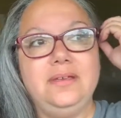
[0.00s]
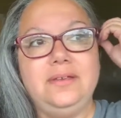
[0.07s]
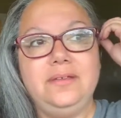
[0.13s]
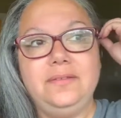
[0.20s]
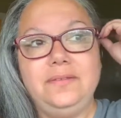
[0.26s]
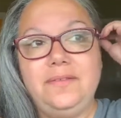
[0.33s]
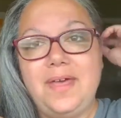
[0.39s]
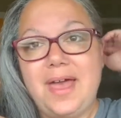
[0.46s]

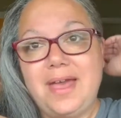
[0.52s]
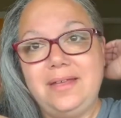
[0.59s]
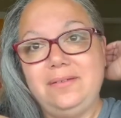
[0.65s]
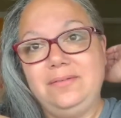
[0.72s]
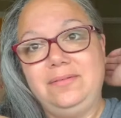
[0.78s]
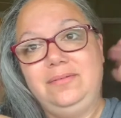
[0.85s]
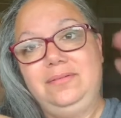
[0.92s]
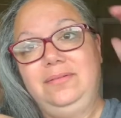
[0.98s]
that
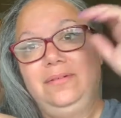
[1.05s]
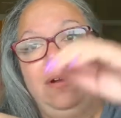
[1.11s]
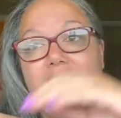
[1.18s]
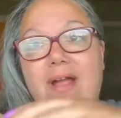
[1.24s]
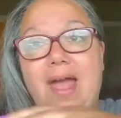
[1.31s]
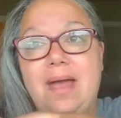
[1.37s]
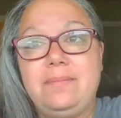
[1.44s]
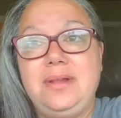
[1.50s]
are
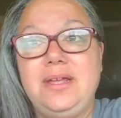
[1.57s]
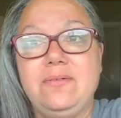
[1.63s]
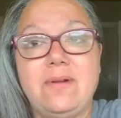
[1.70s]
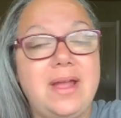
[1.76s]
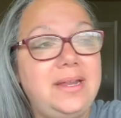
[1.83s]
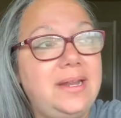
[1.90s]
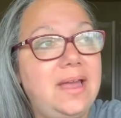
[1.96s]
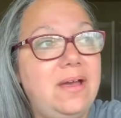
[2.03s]
happening
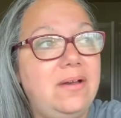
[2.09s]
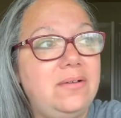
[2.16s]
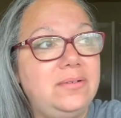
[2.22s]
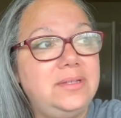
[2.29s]
right now